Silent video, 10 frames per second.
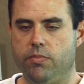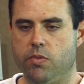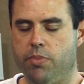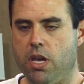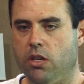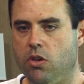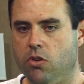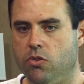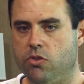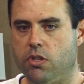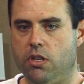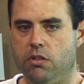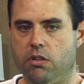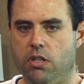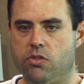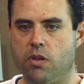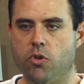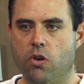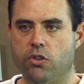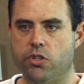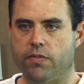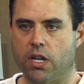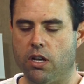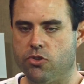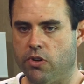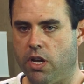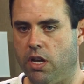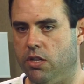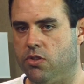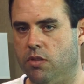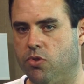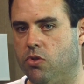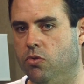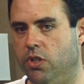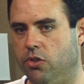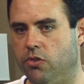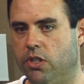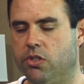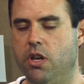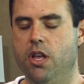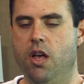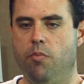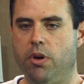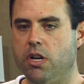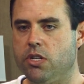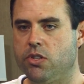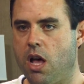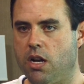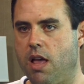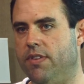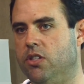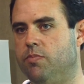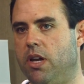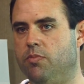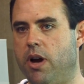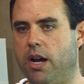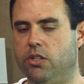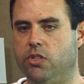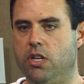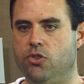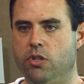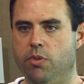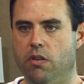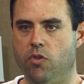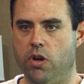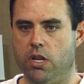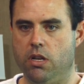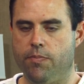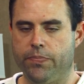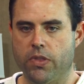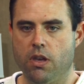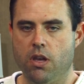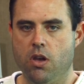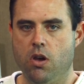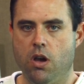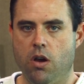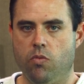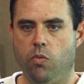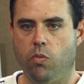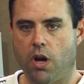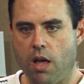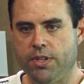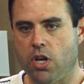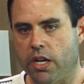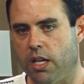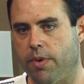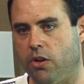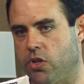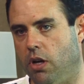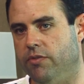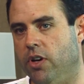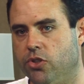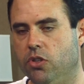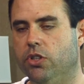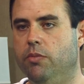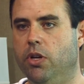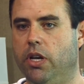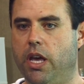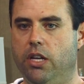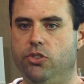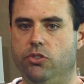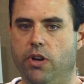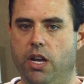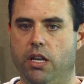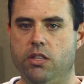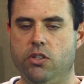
being used in some corners of the country and in some school districts, but it is not an evidence-based practice and it should be avoided. What I'll be talking about is called functional communication training, and